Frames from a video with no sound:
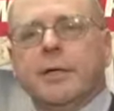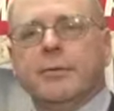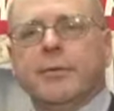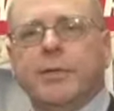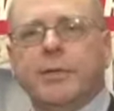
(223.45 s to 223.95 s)

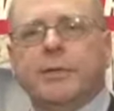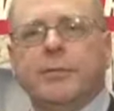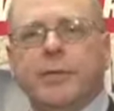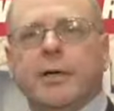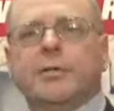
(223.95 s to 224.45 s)
and
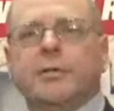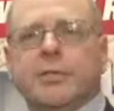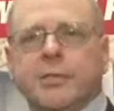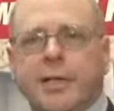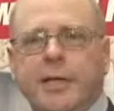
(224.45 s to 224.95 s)
we
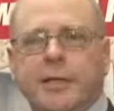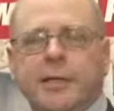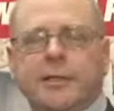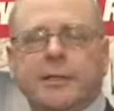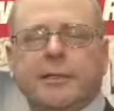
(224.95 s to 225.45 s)

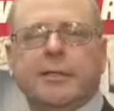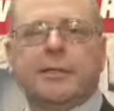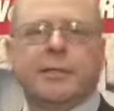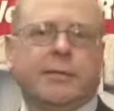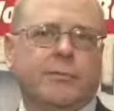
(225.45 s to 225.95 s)
understand
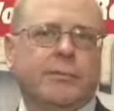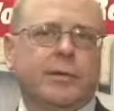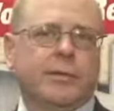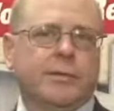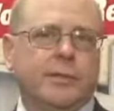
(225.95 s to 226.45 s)

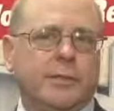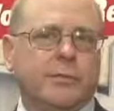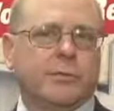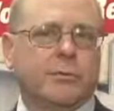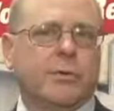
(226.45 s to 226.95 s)
then what the
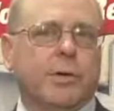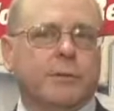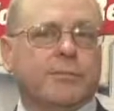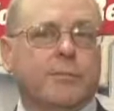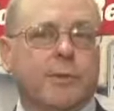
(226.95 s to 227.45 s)
user
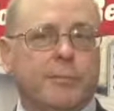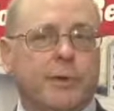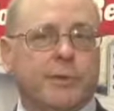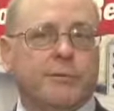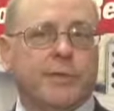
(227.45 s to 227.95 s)
wants from a
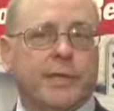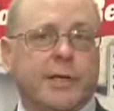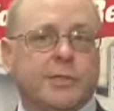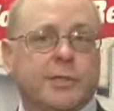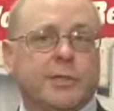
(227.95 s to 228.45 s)

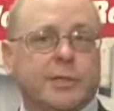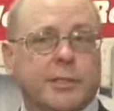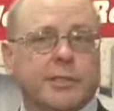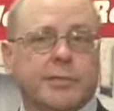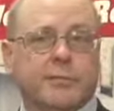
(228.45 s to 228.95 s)
modification
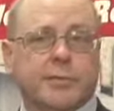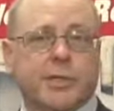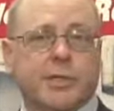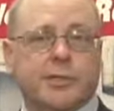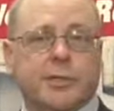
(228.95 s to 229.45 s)
and
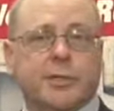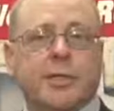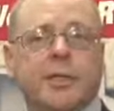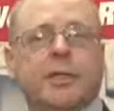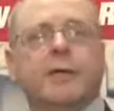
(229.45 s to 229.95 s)
customization.